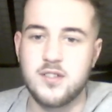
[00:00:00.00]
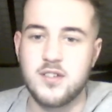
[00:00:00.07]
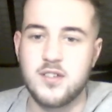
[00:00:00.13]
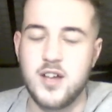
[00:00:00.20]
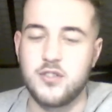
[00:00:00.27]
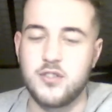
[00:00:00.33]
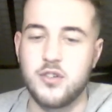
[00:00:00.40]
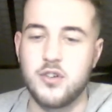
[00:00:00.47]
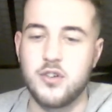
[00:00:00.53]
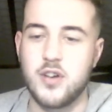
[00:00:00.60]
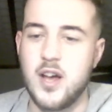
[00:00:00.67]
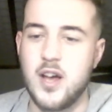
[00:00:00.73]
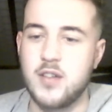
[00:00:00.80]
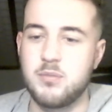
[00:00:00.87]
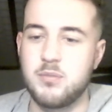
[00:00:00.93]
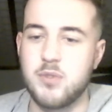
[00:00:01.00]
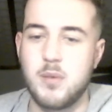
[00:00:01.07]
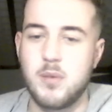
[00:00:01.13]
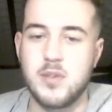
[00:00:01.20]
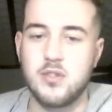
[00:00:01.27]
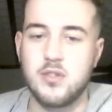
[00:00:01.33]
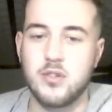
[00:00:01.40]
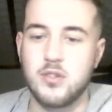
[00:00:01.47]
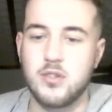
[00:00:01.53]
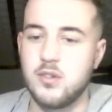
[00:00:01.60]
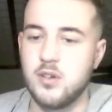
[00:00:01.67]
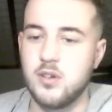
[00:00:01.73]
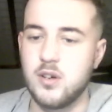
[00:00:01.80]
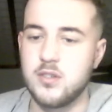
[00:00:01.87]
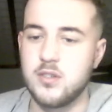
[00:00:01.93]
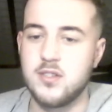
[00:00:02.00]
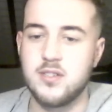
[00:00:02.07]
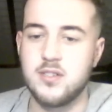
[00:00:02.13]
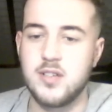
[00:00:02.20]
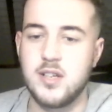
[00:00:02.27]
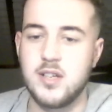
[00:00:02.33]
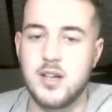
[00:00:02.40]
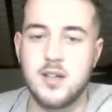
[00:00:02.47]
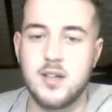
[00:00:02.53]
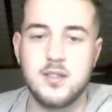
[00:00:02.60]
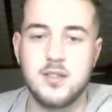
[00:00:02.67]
I probably took too long to see that.